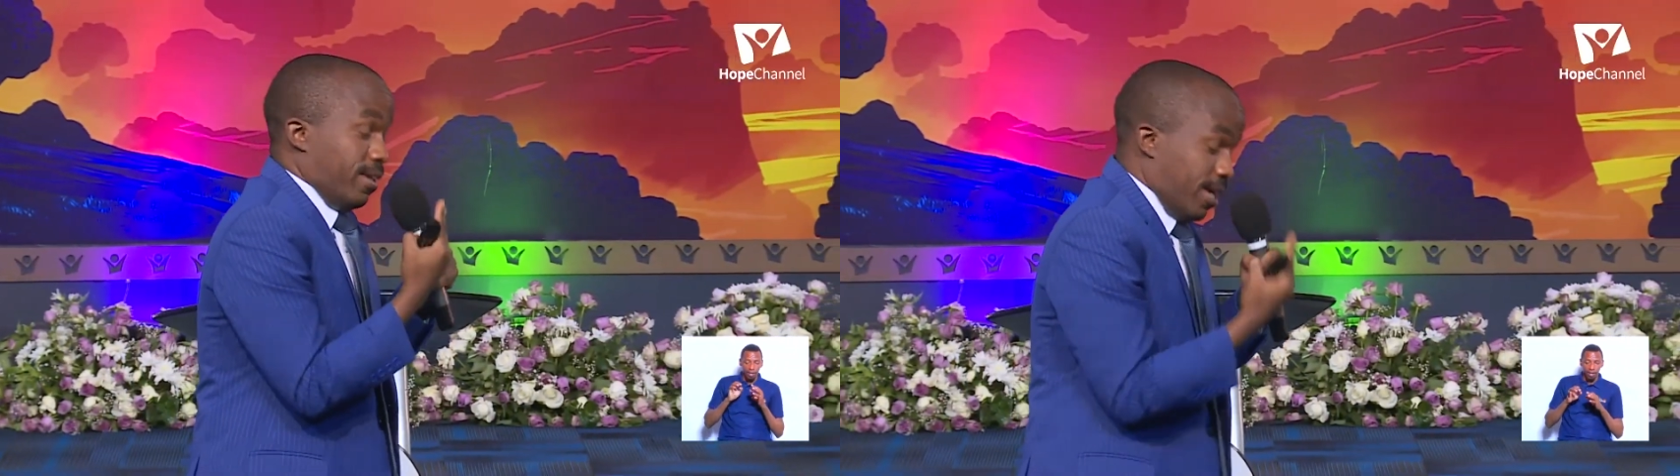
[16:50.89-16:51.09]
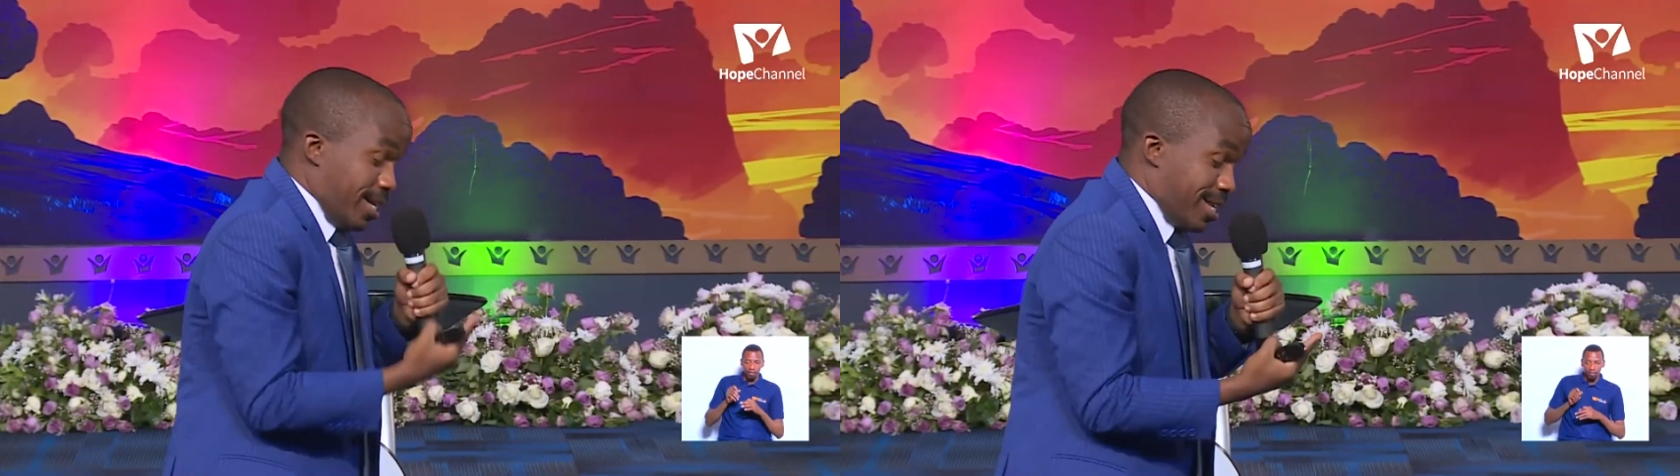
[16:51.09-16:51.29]

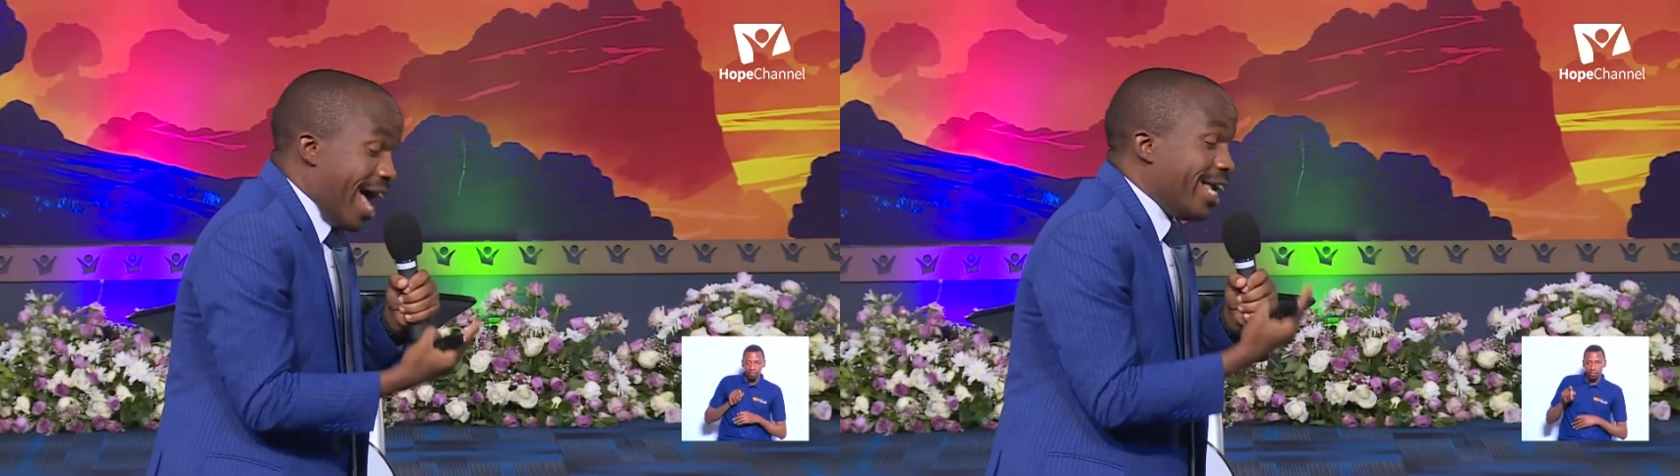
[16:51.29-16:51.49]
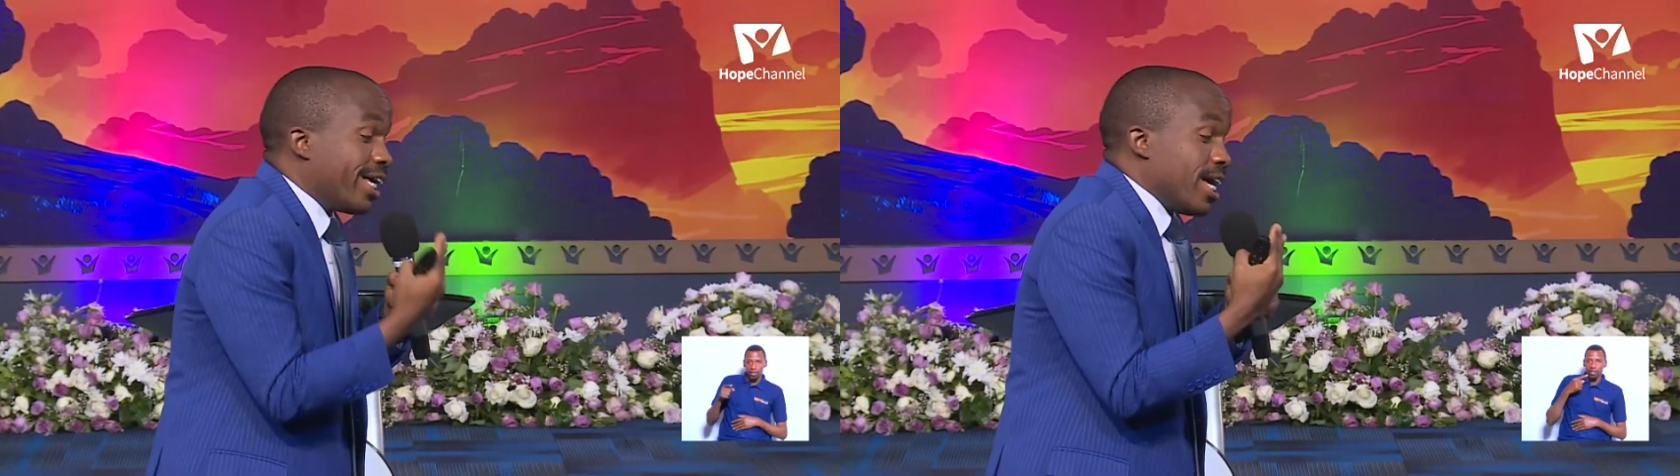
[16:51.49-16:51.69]
Yes,
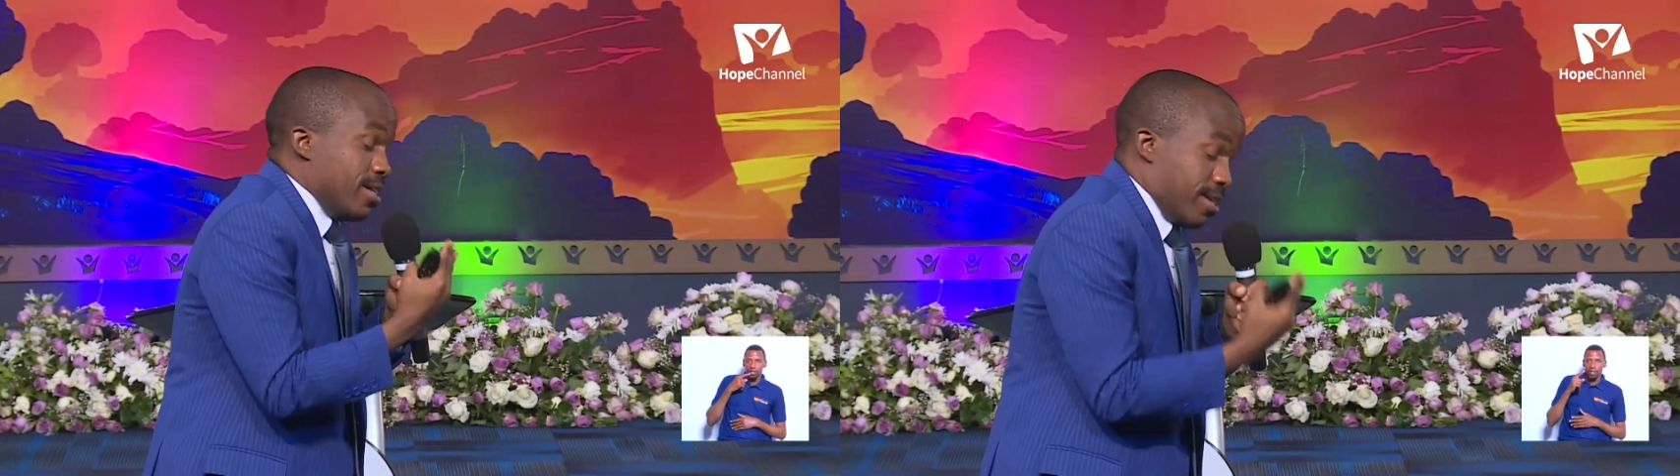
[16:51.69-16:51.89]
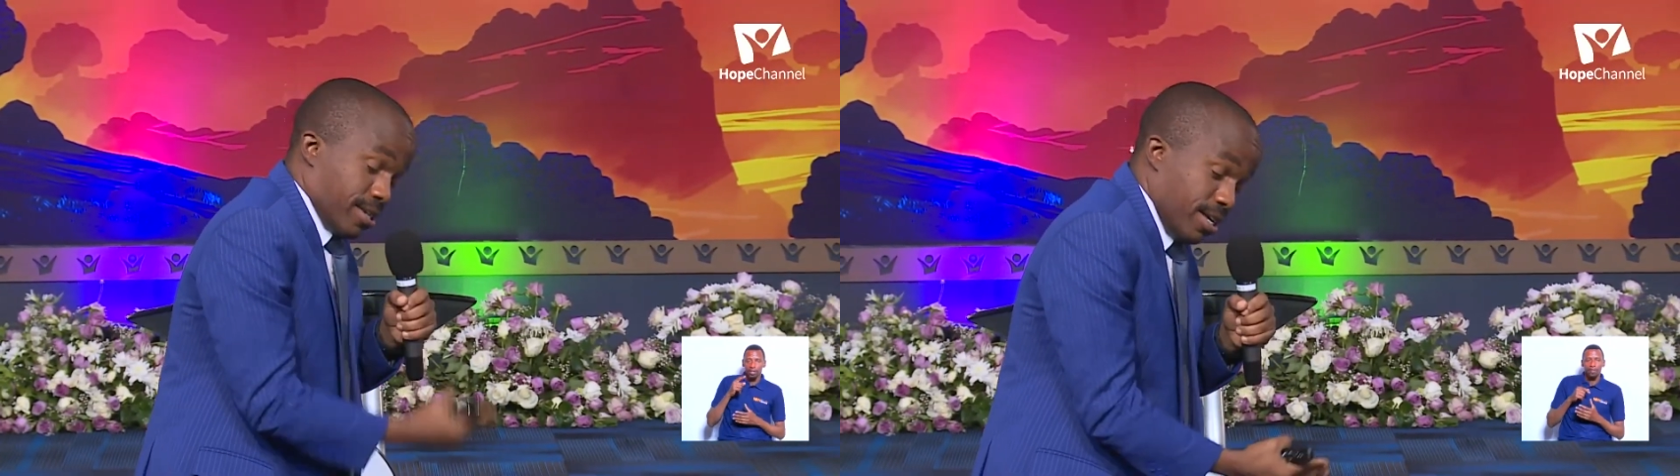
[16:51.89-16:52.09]
I
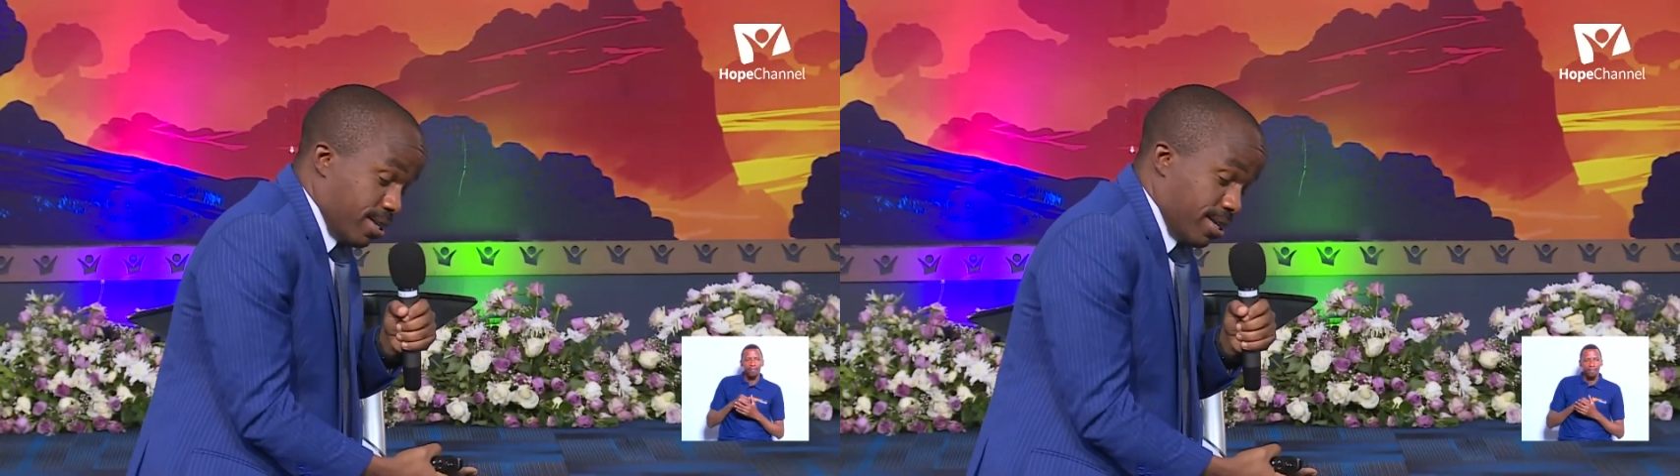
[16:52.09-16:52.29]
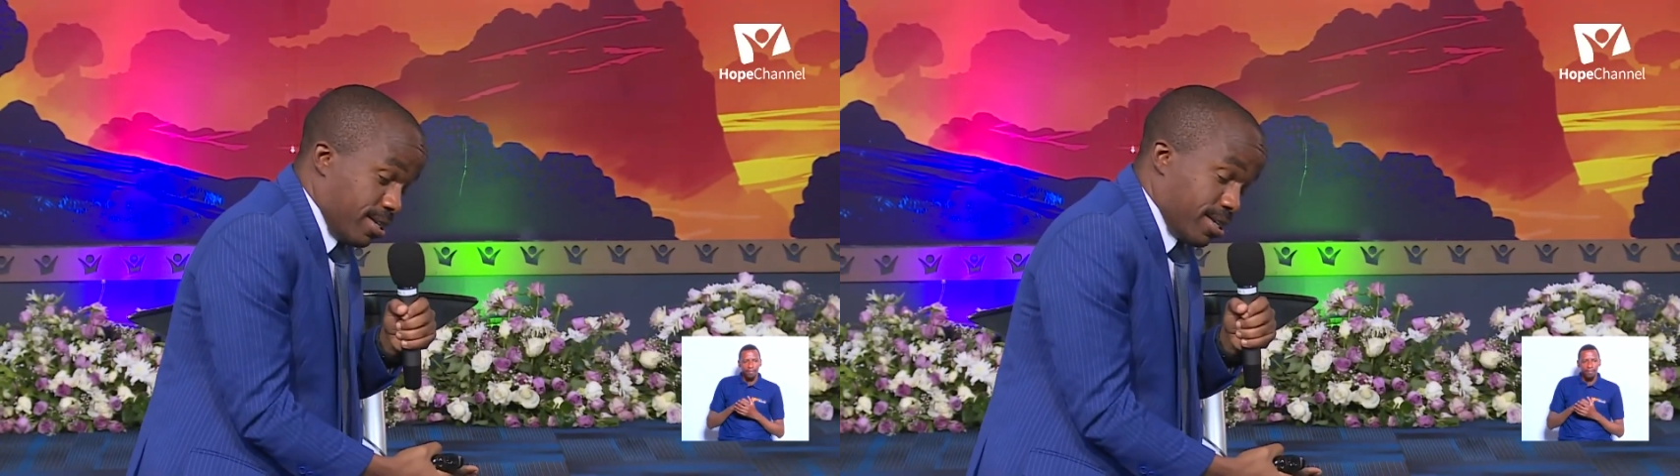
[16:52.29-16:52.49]
can
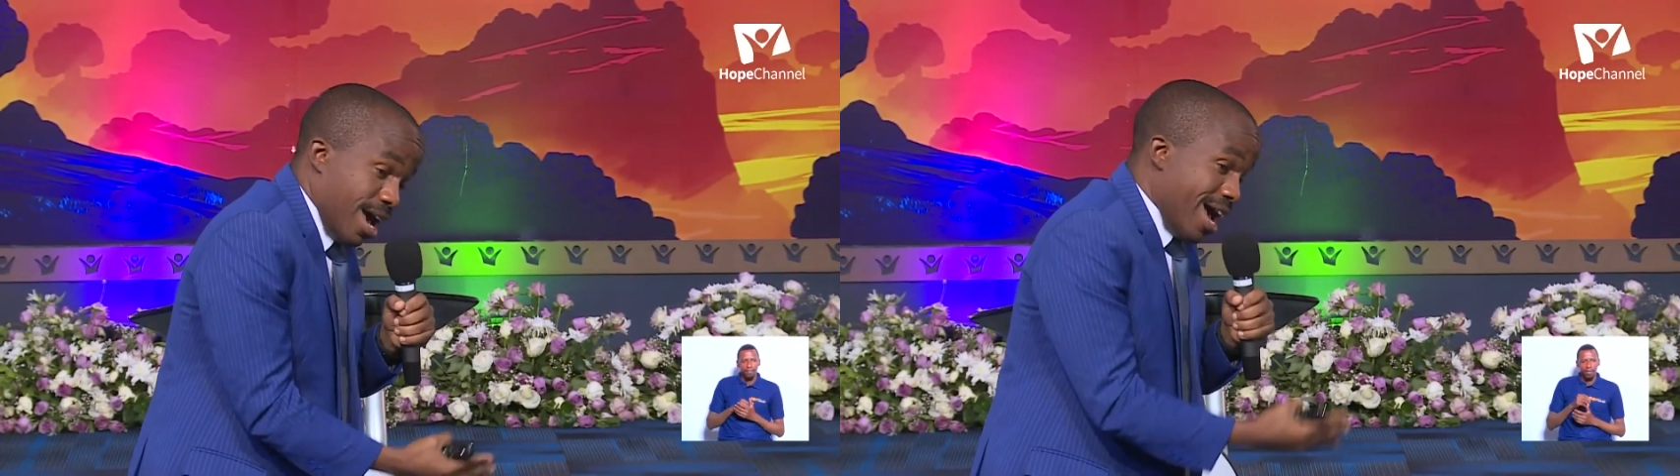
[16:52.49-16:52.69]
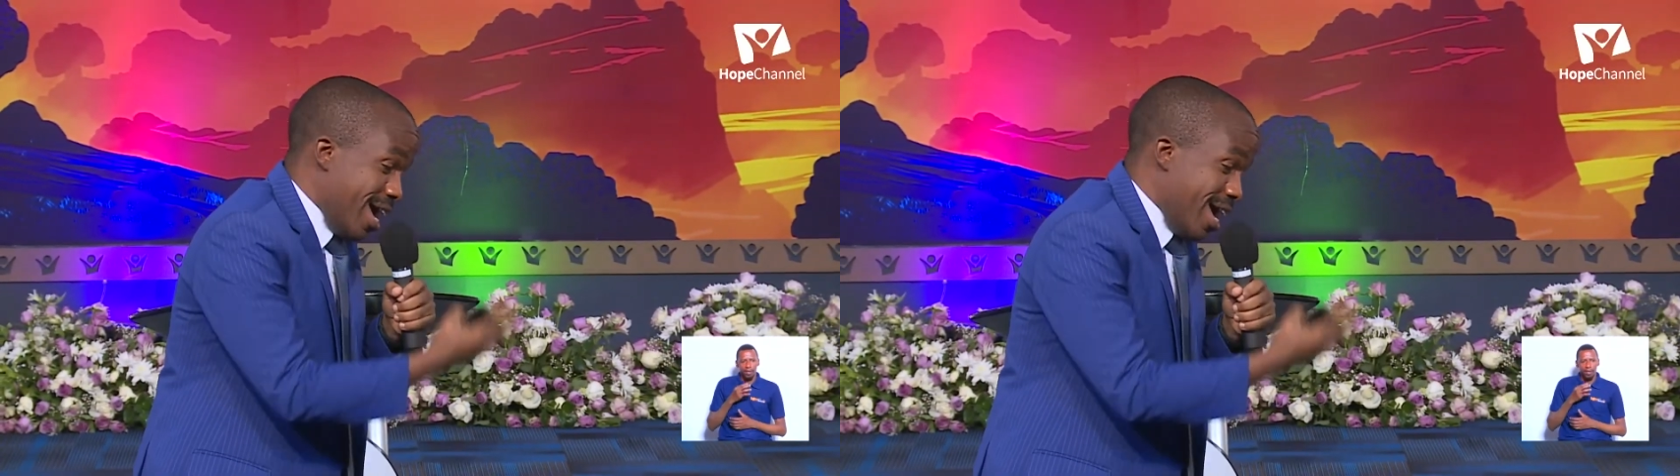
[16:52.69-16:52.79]
see this